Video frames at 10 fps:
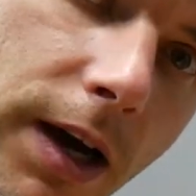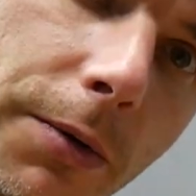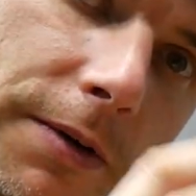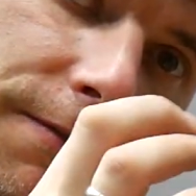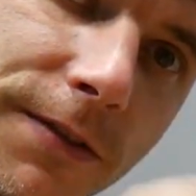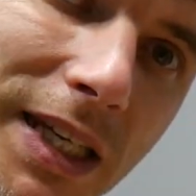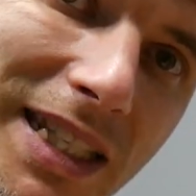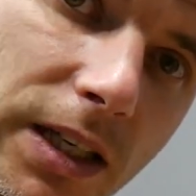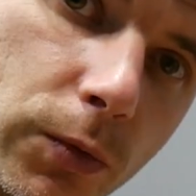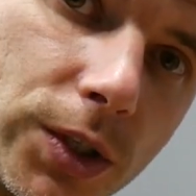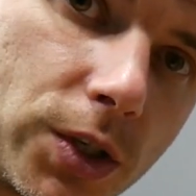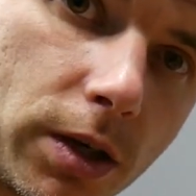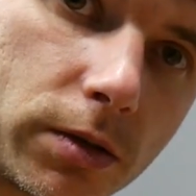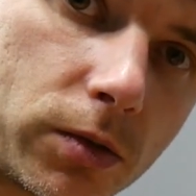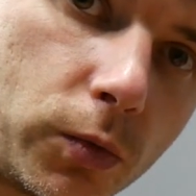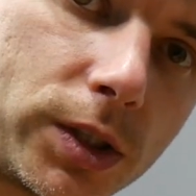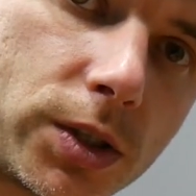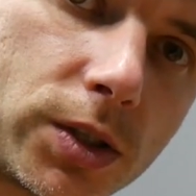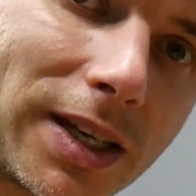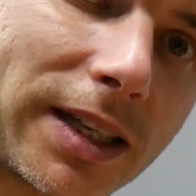our feet which
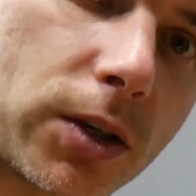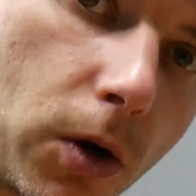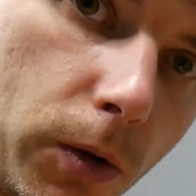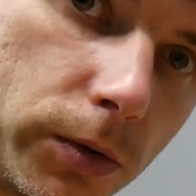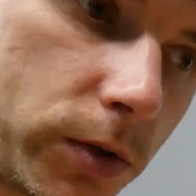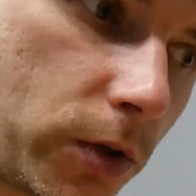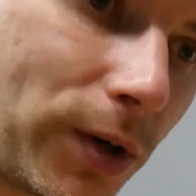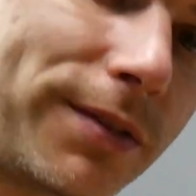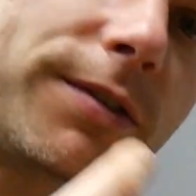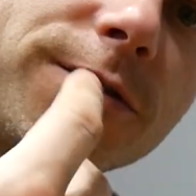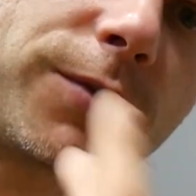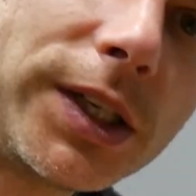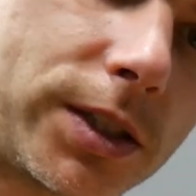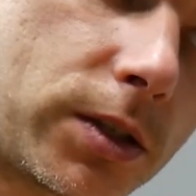get cold or even freeze,